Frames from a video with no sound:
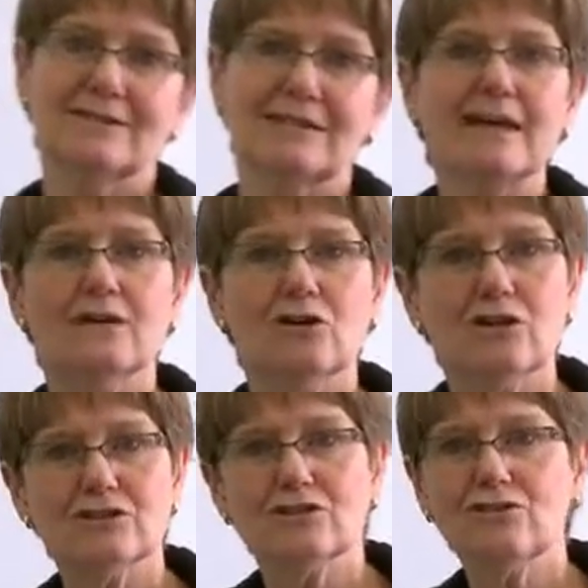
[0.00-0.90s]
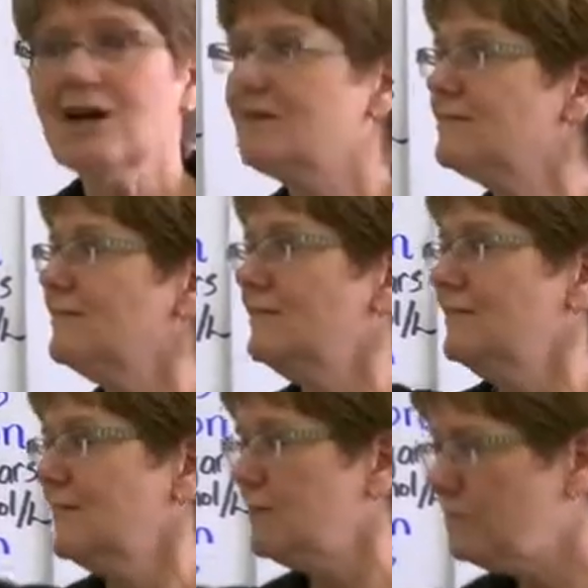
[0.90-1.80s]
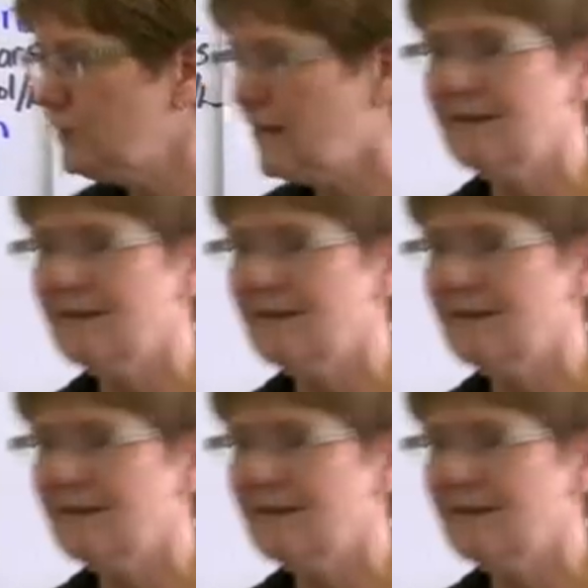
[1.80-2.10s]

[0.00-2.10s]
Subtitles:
That can cause stress, and